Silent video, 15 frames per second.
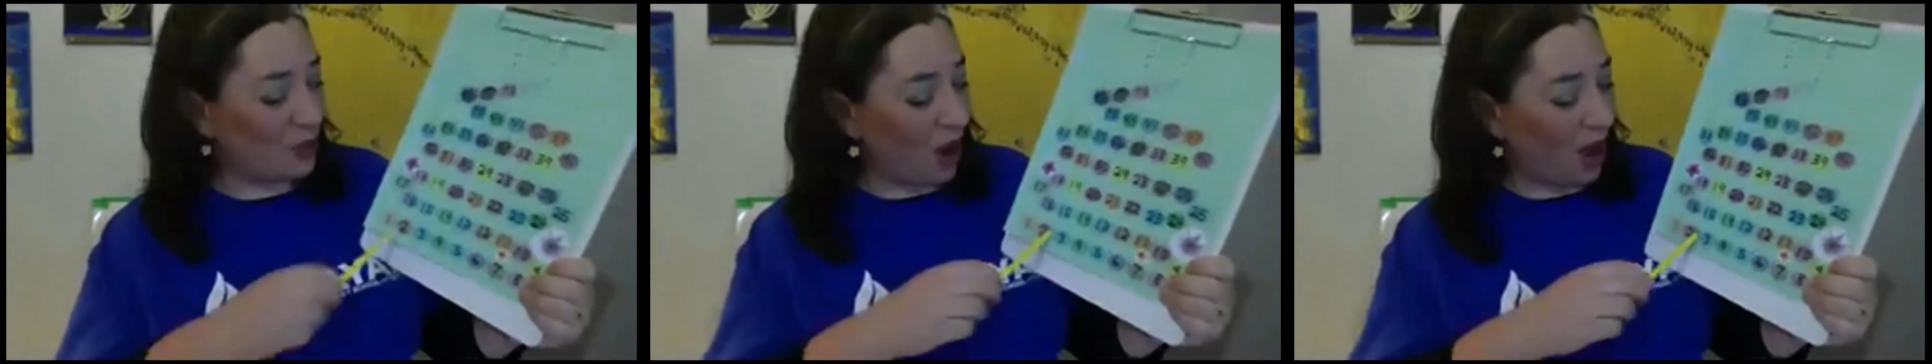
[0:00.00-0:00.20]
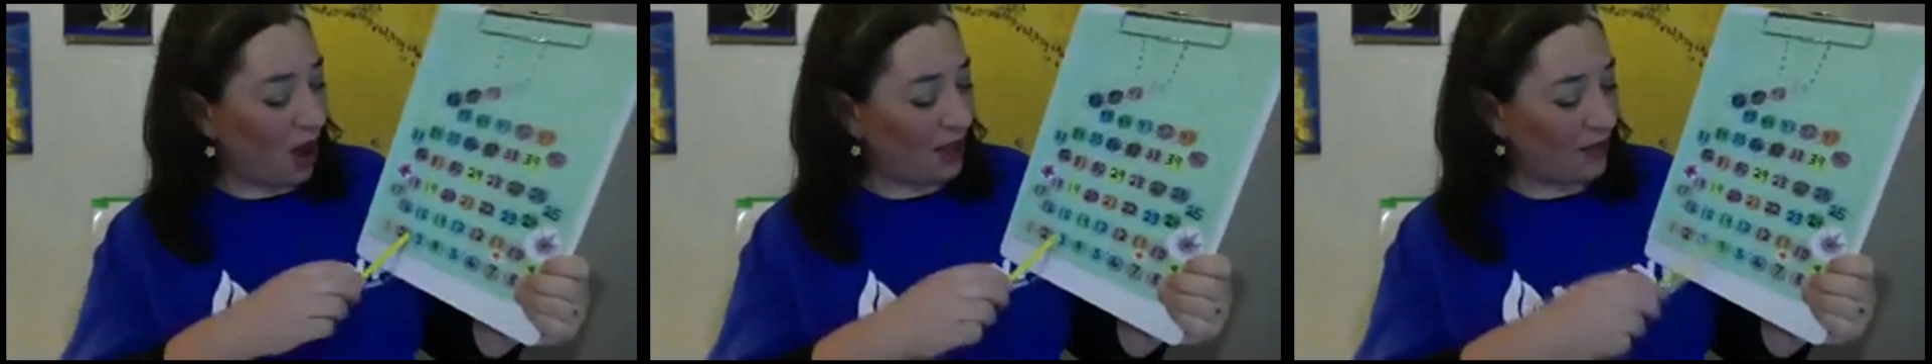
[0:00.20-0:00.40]

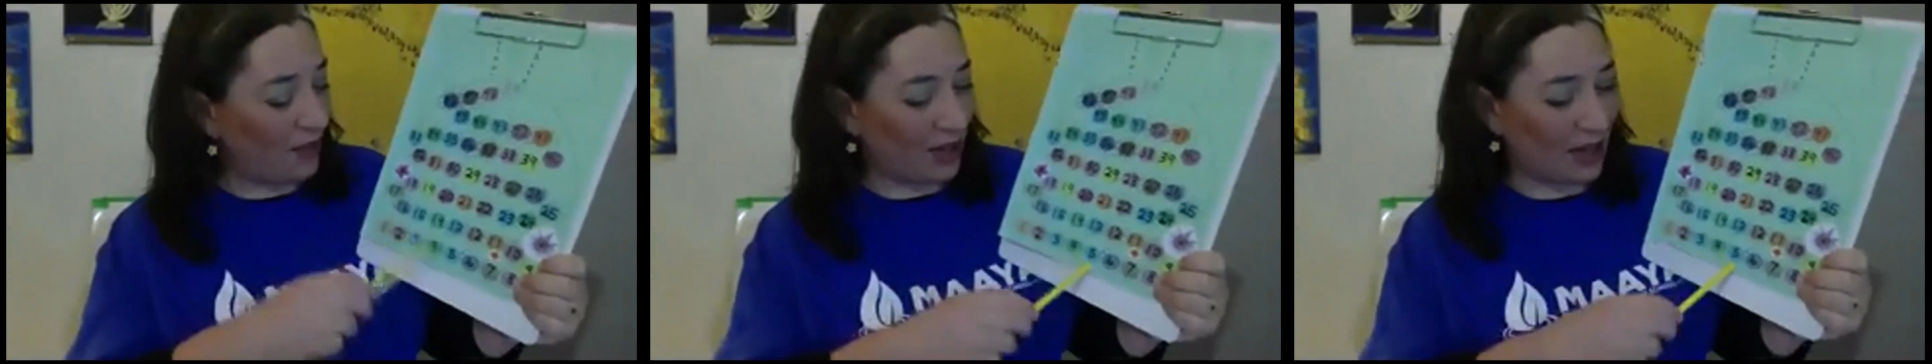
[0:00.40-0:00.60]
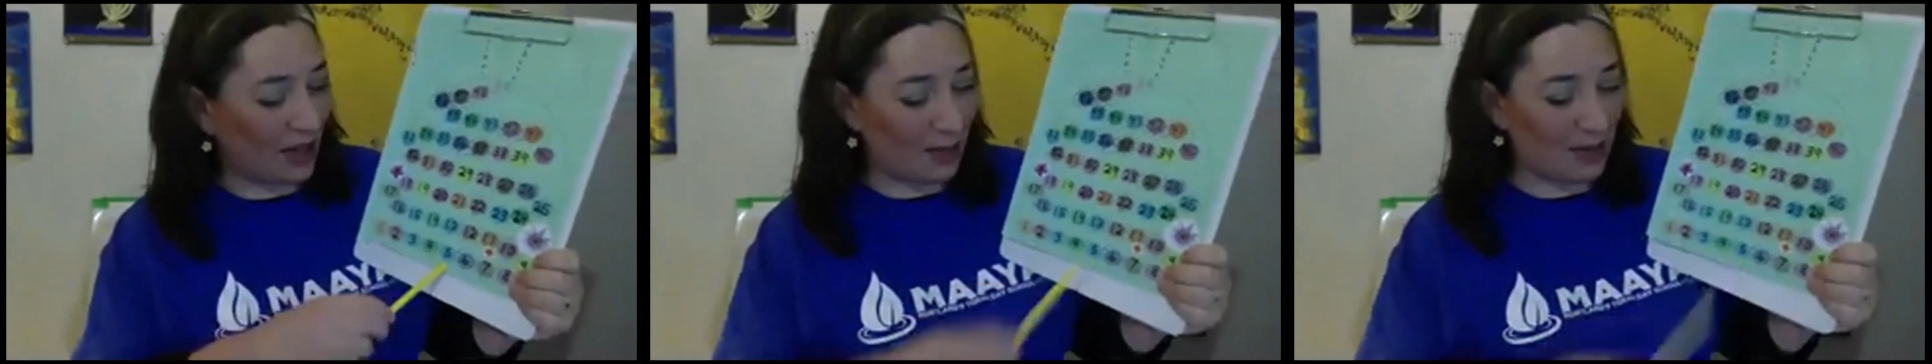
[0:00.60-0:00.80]
all of our
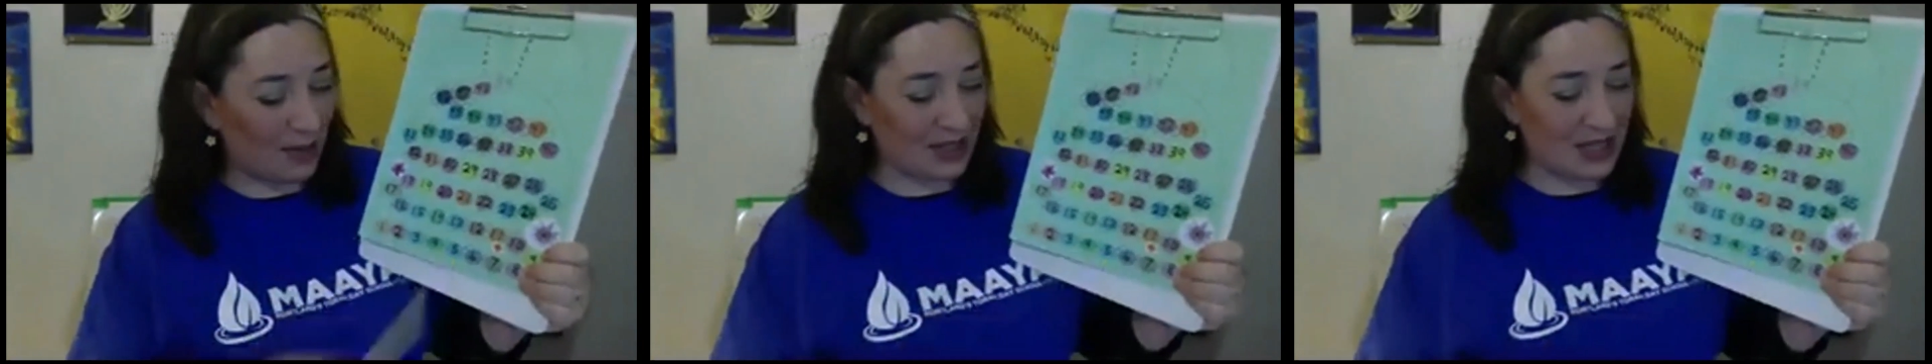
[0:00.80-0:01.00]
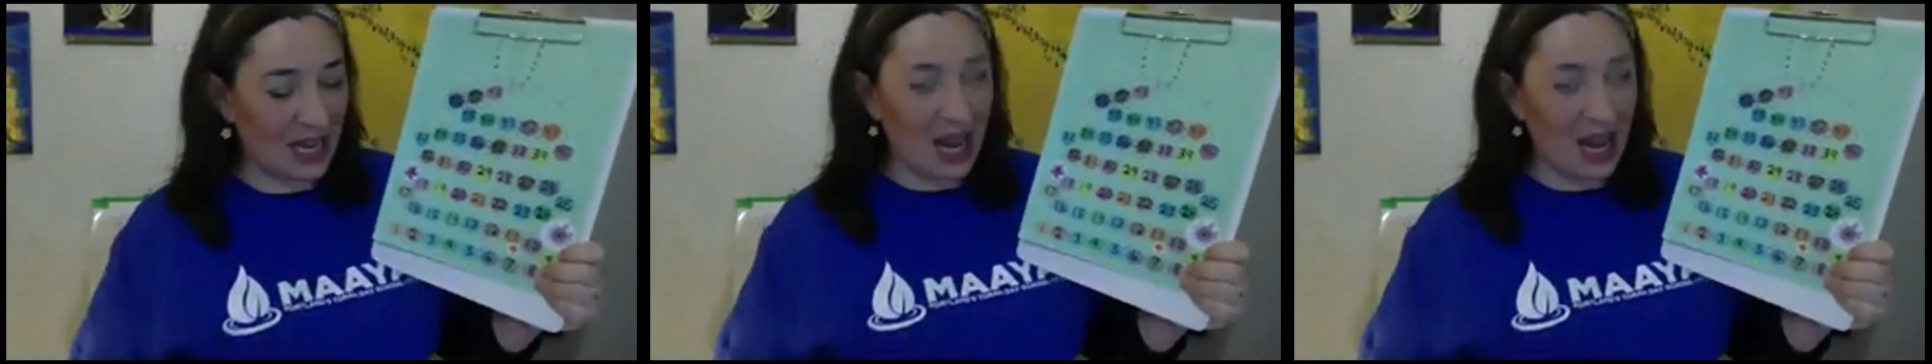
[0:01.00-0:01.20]

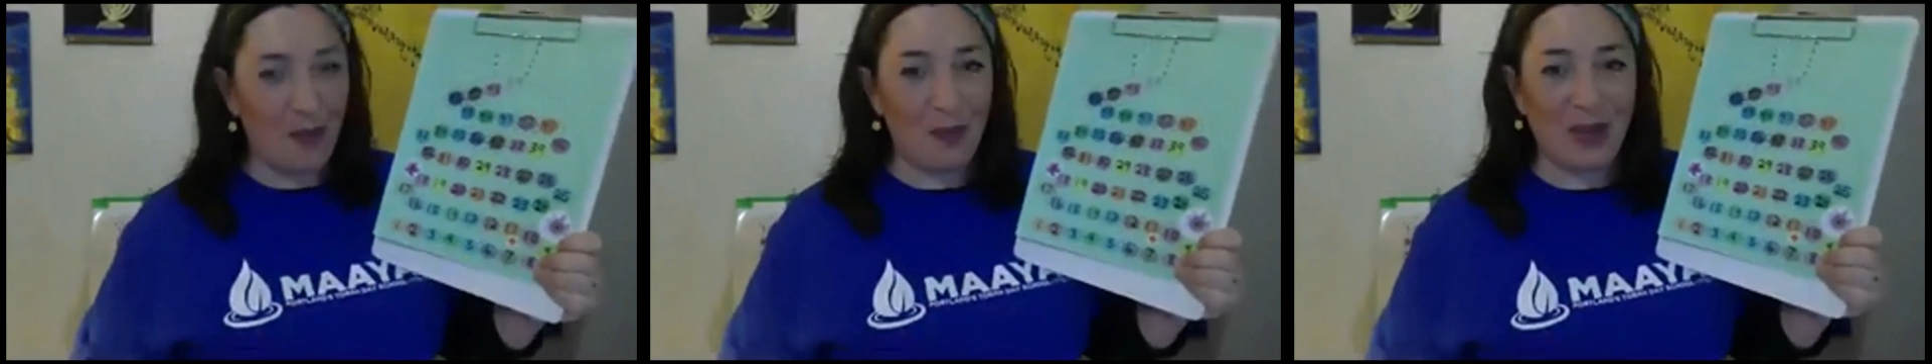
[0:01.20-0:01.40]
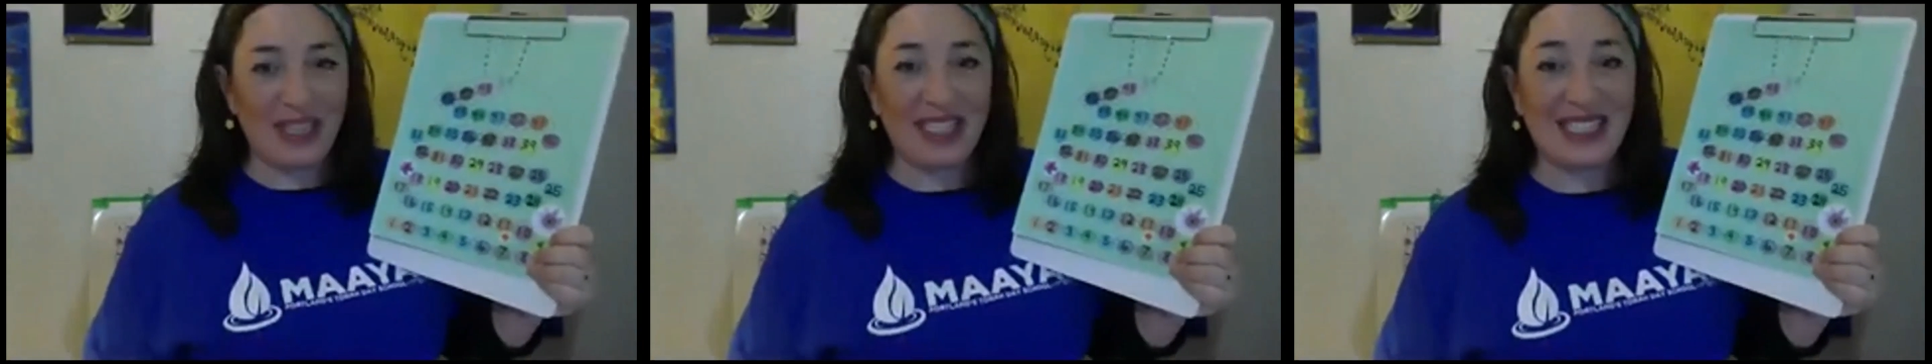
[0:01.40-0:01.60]
numbers,
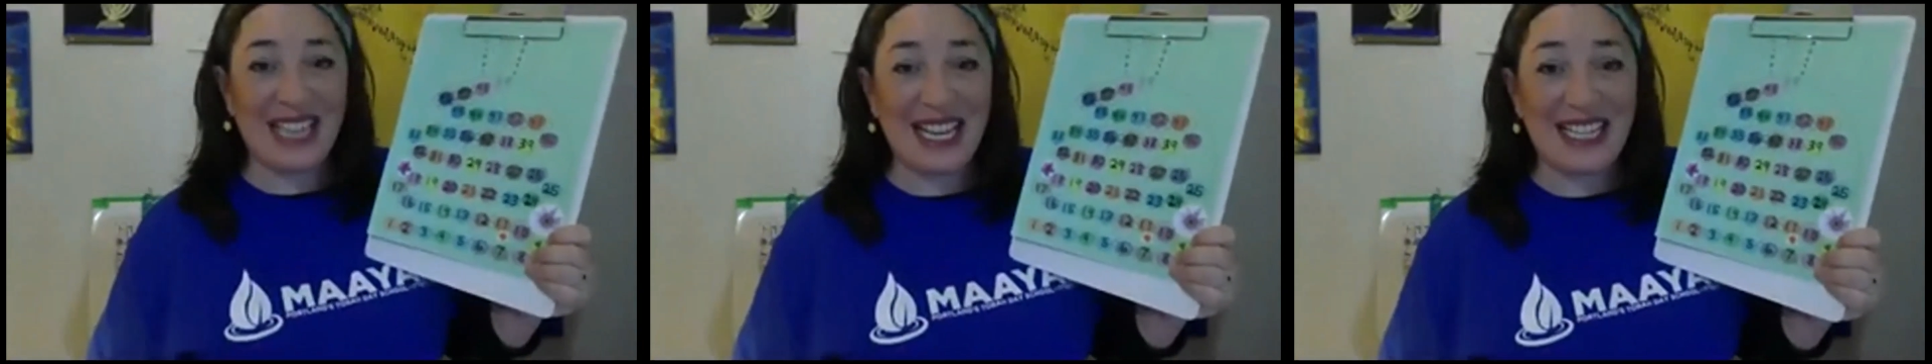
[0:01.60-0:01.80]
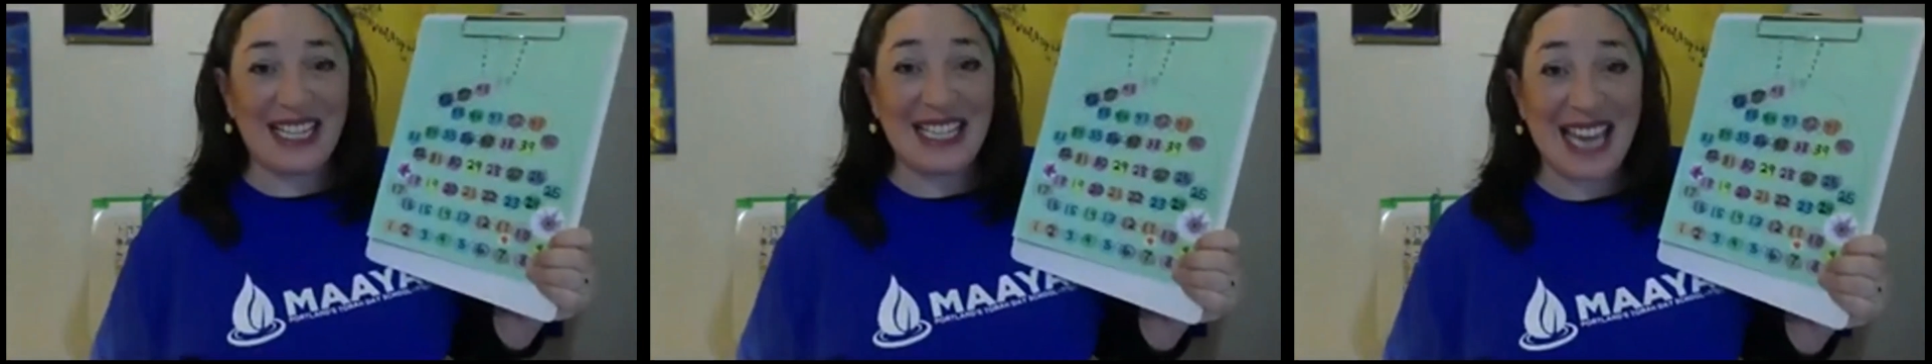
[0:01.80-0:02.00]
but
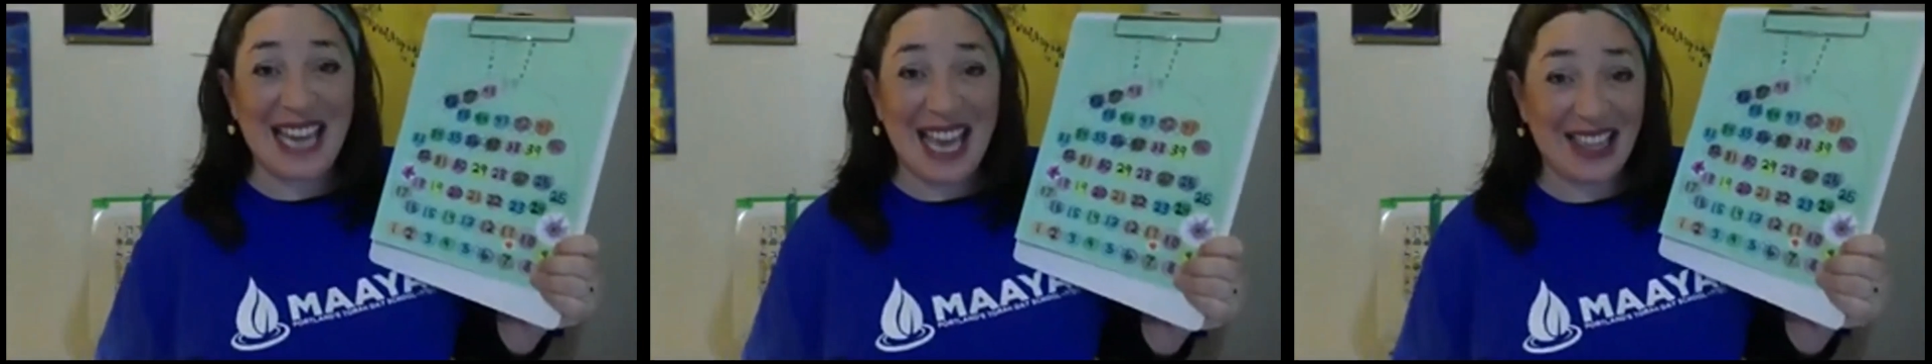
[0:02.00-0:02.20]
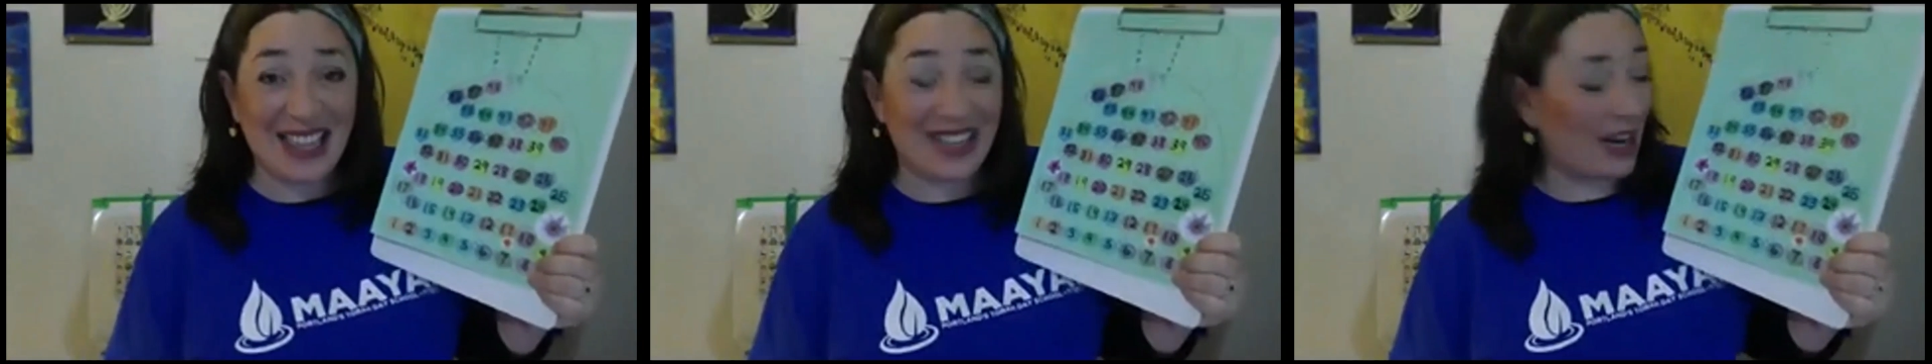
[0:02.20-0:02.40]
stay together.